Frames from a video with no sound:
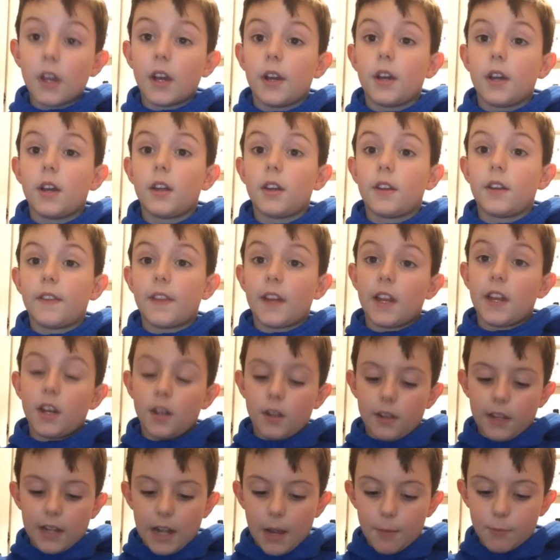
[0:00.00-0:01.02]
And
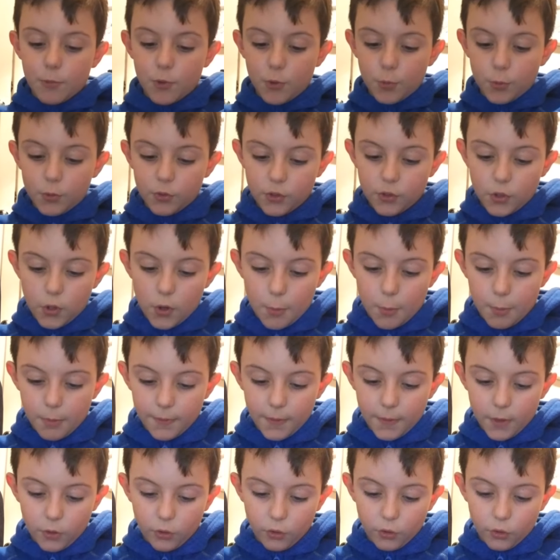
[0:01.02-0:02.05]
then the capture will show up
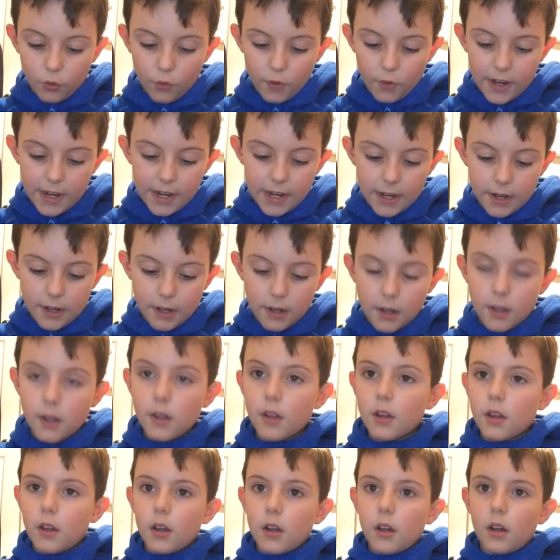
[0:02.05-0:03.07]
on the screen,
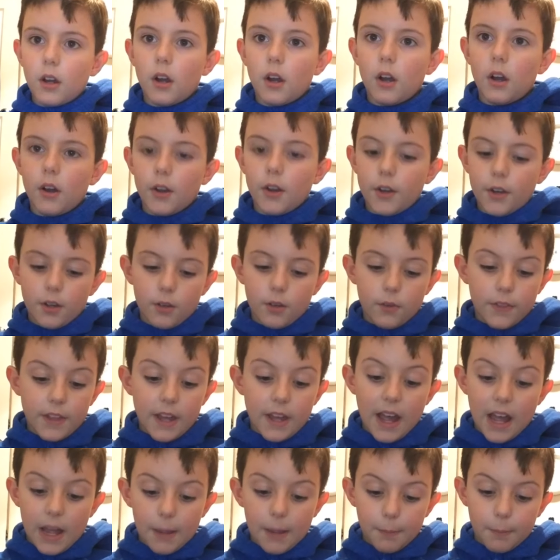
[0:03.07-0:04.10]
on
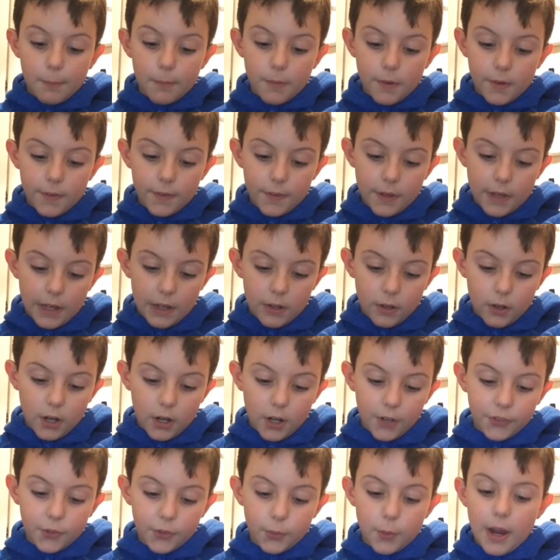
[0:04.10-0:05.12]
the app on the
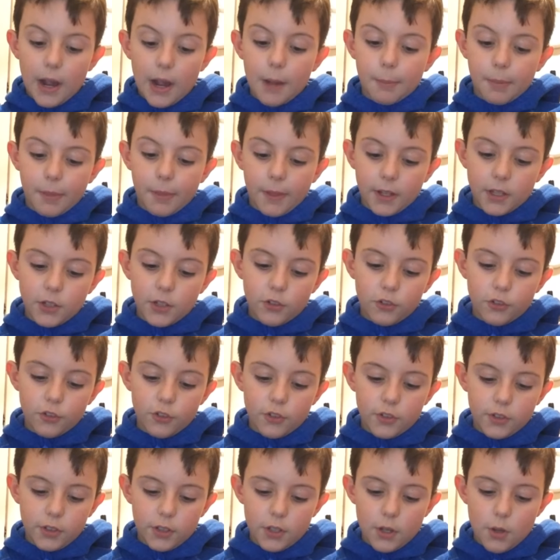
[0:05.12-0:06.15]
Elgato app that you
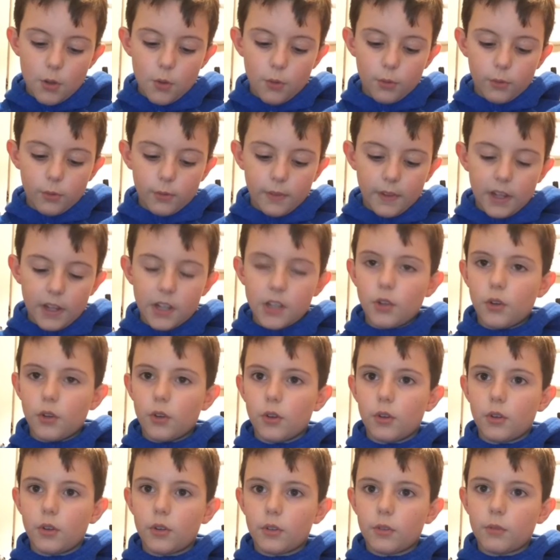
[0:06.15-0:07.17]
should use that
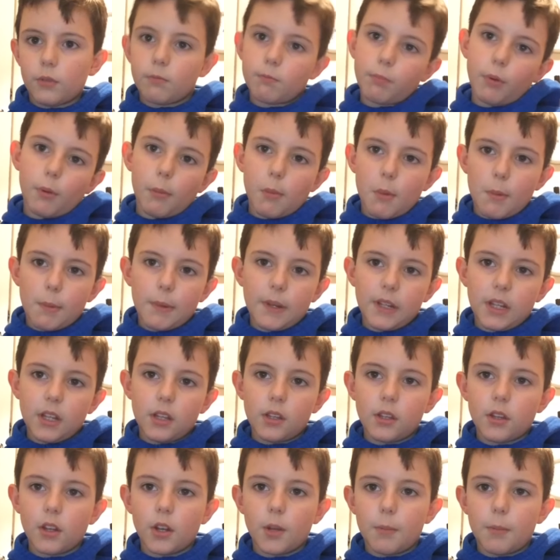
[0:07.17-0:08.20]
you're probably
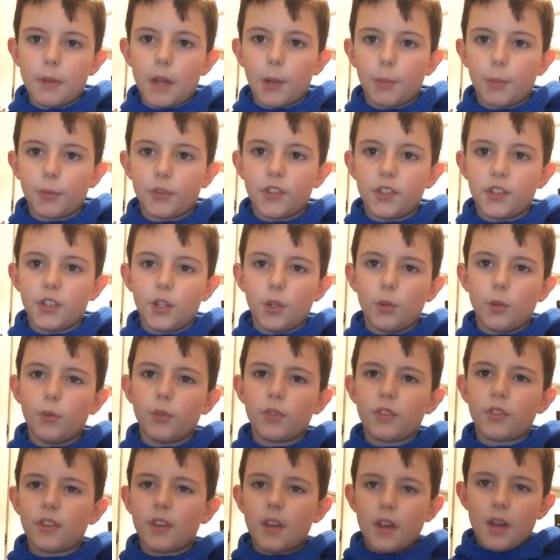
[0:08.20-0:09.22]
going to be able to
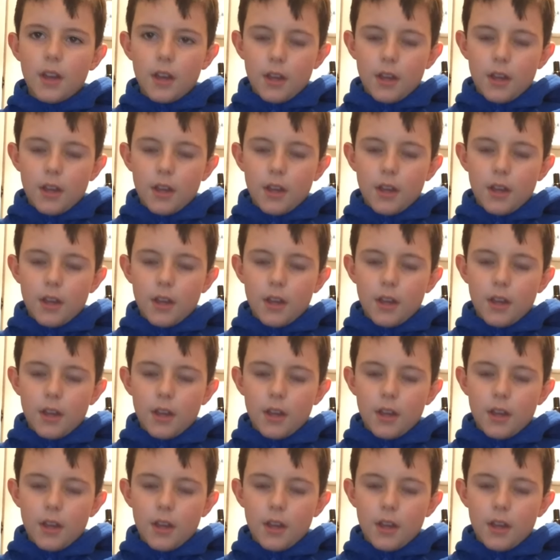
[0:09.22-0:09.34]
use,